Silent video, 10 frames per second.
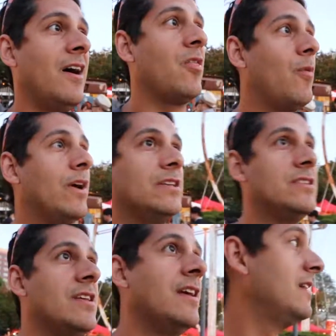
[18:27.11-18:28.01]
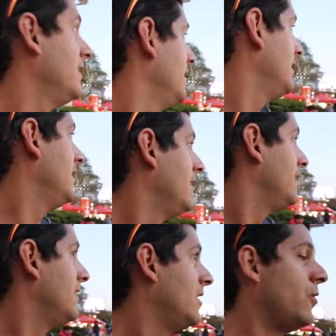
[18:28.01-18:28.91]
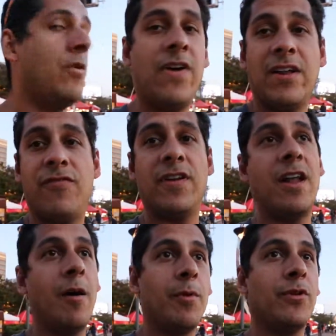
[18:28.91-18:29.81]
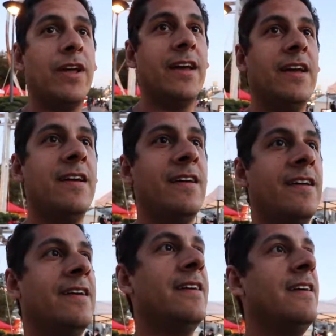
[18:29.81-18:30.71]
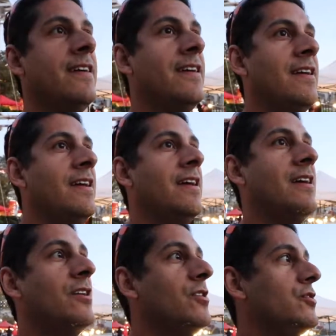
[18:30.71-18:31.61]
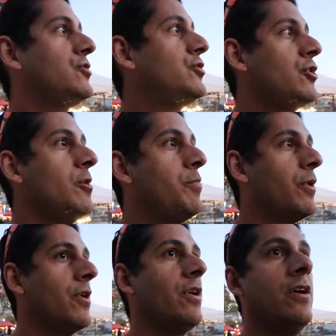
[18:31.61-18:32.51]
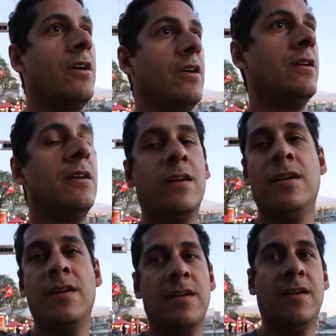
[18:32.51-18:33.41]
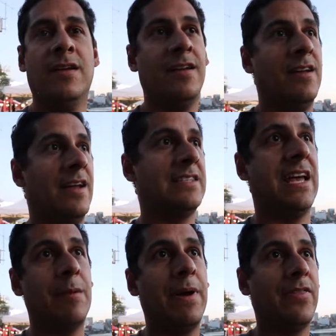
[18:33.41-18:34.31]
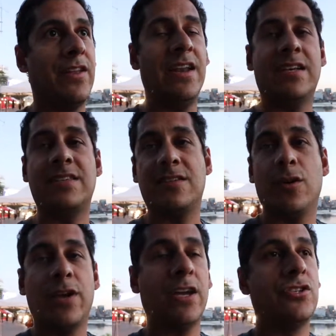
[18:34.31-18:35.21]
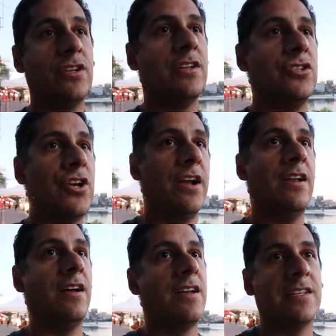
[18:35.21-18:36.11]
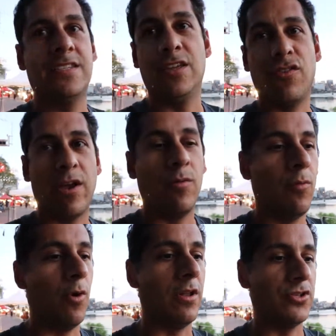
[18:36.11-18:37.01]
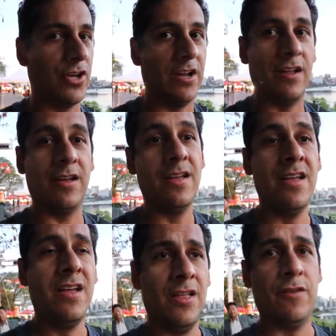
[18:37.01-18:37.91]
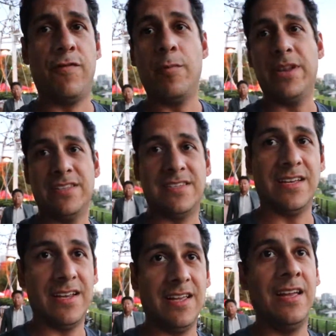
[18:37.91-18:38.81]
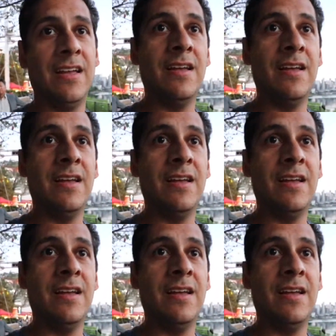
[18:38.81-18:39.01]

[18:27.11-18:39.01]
Otherwise, we've had a phenomenal day. Super excited about the next location in China. get to see the Great Wall of China, the Forbidden City,